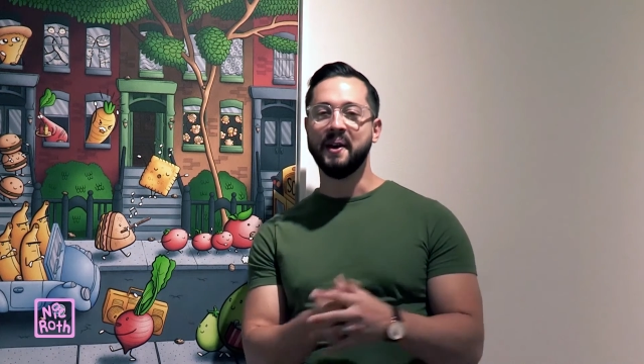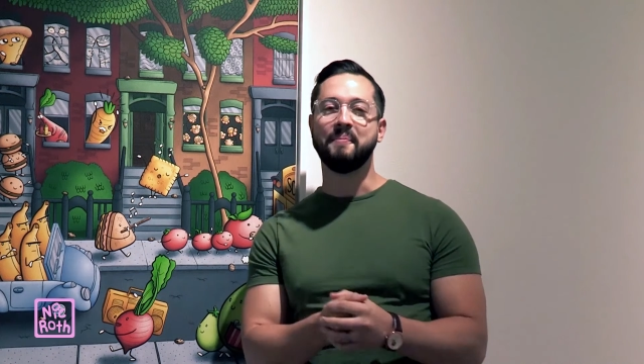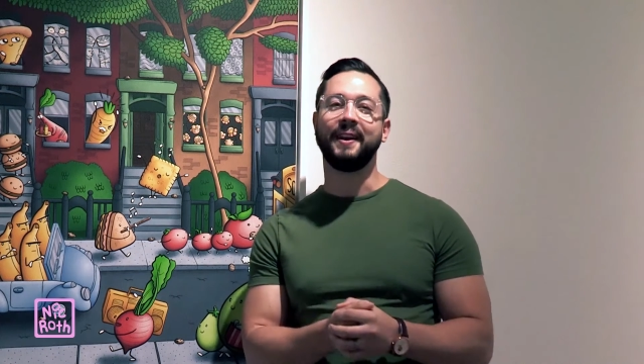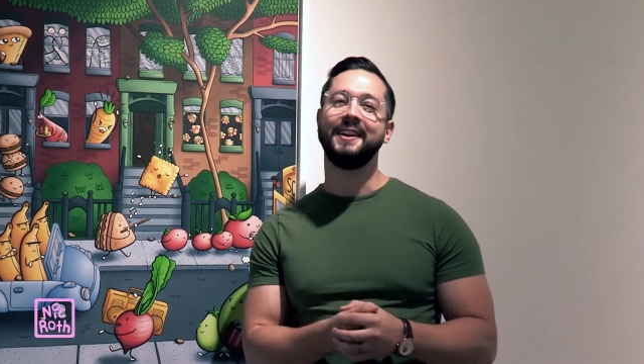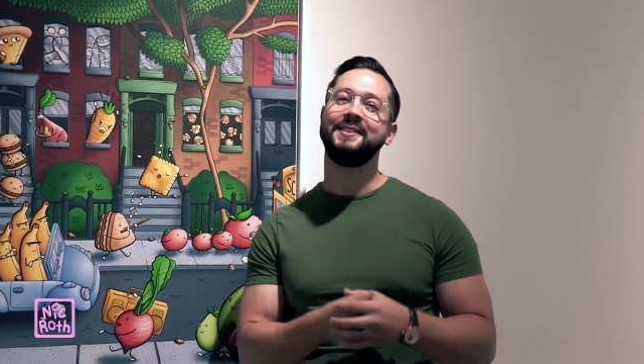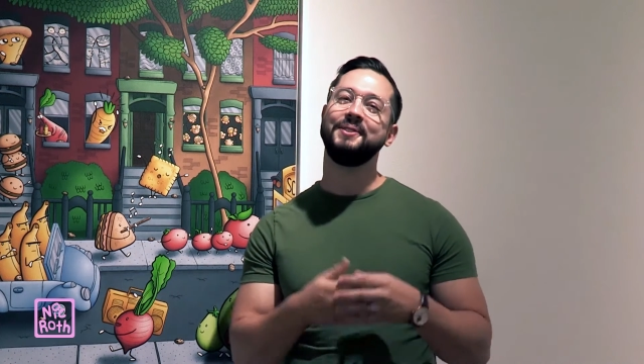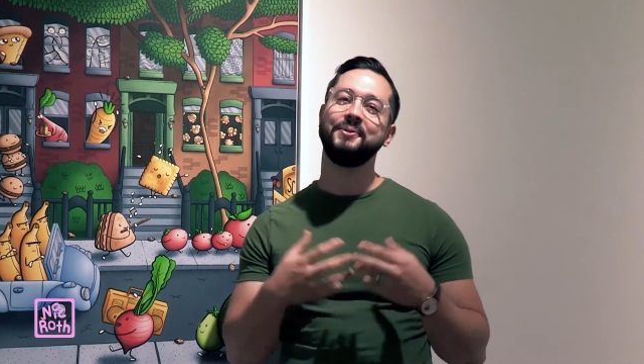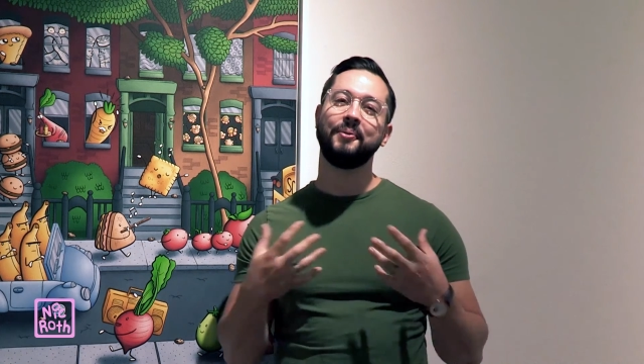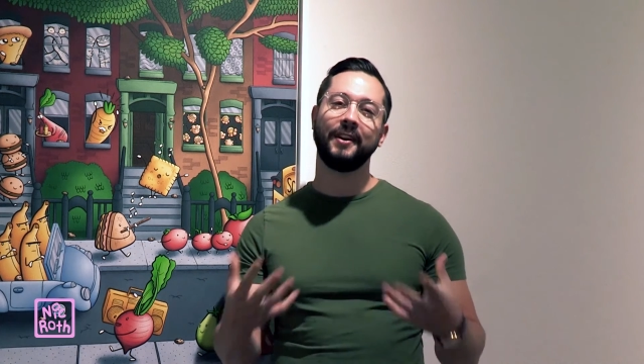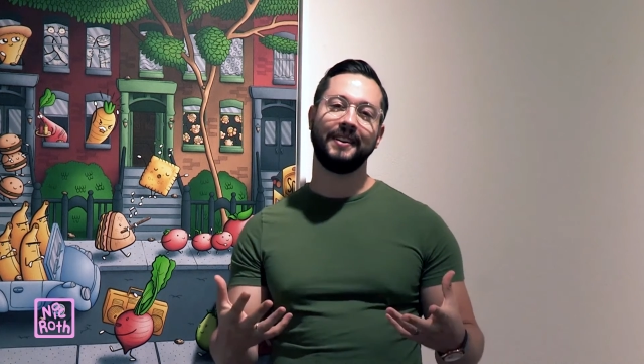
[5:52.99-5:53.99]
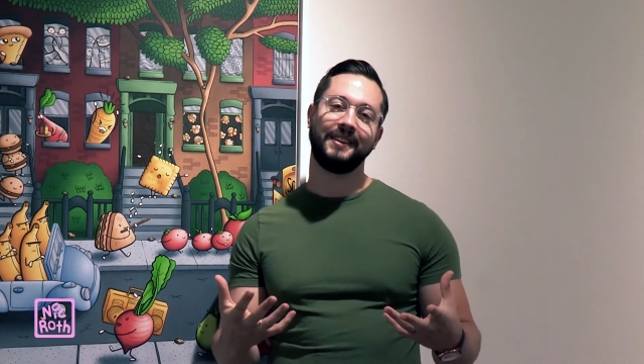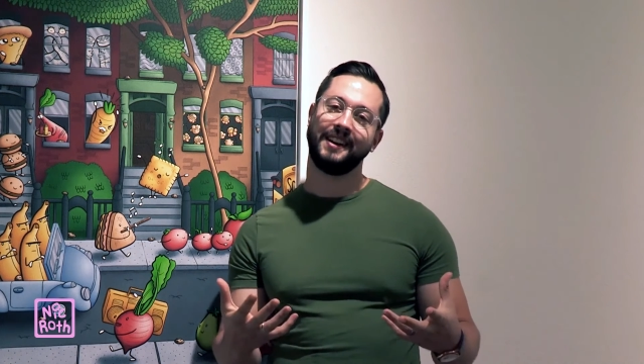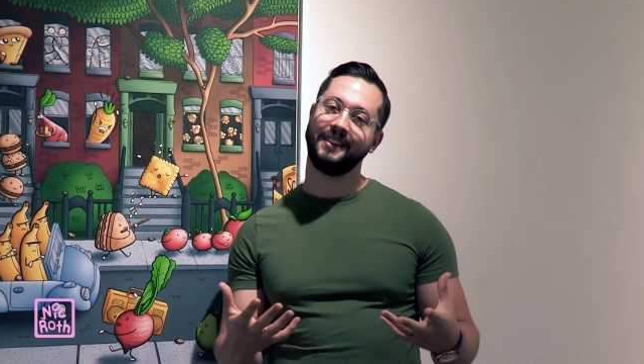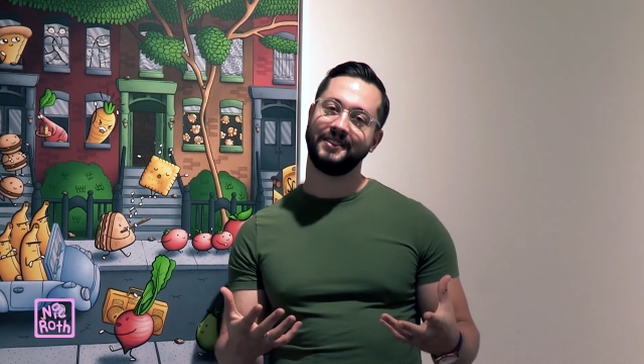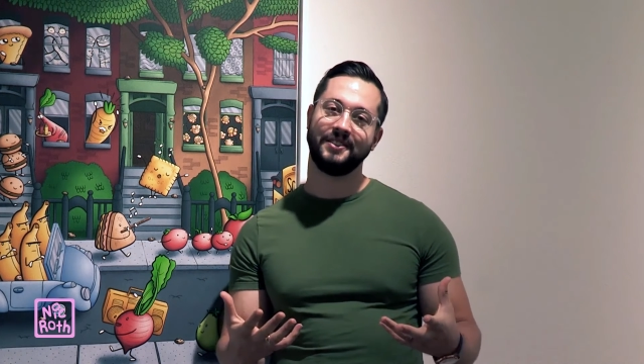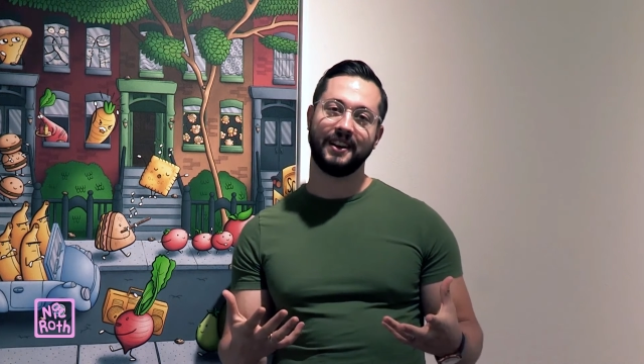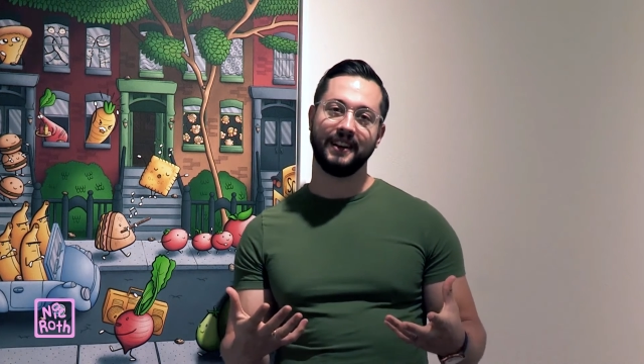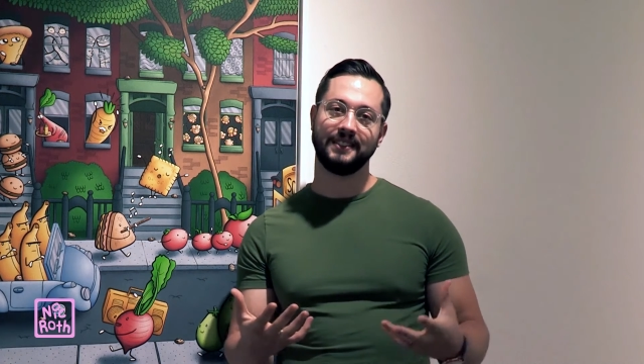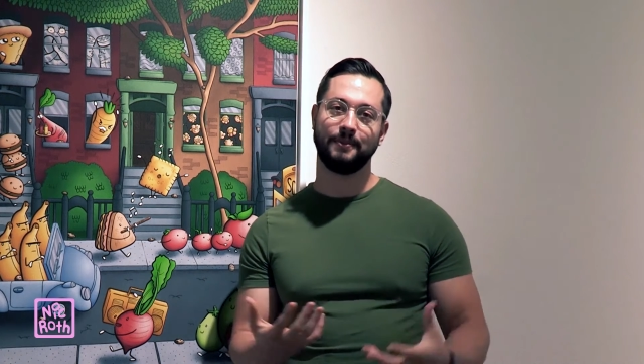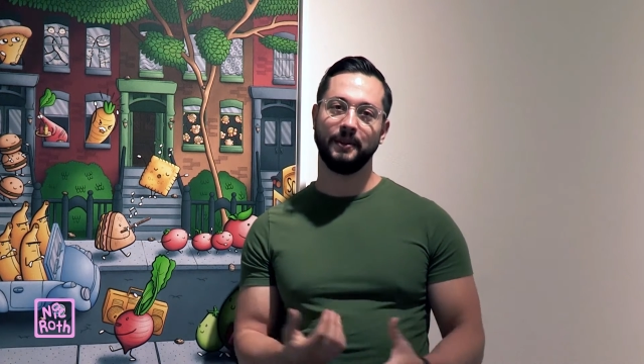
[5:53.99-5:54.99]
But I do want to acknowledge you
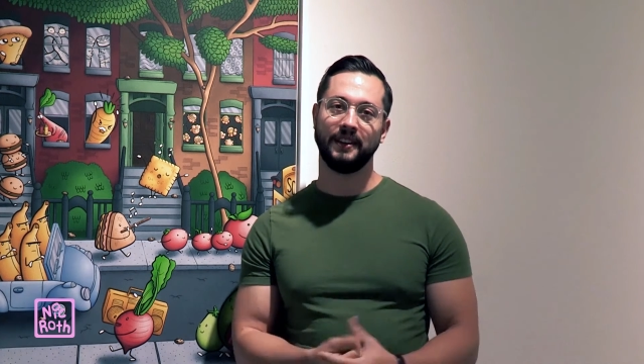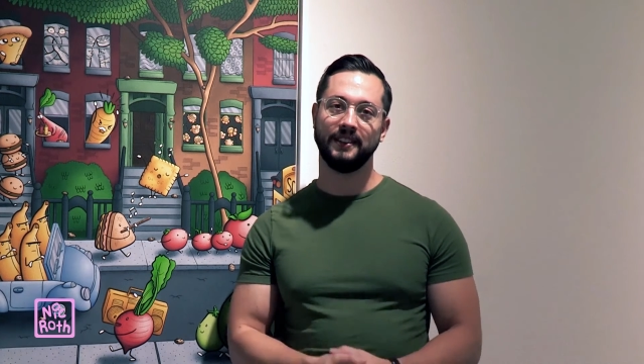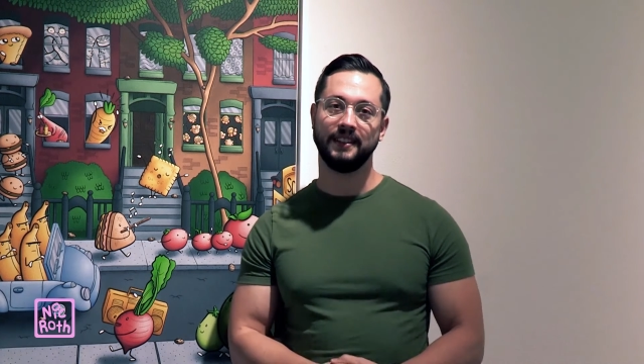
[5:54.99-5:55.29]
guys because